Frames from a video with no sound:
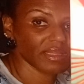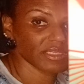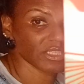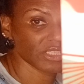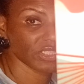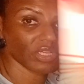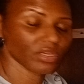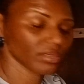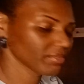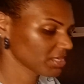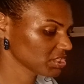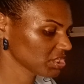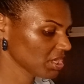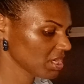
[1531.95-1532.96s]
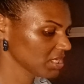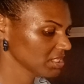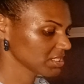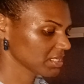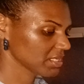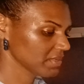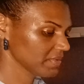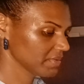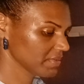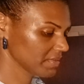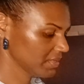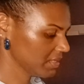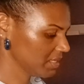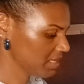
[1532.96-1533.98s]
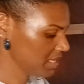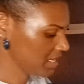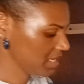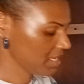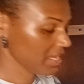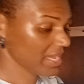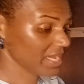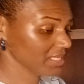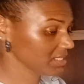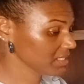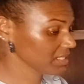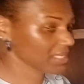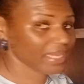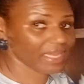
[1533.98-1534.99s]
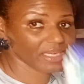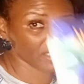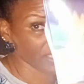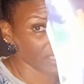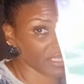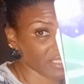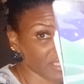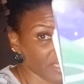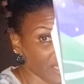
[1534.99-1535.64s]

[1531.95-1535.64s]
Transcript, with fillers: so much harder and again there's an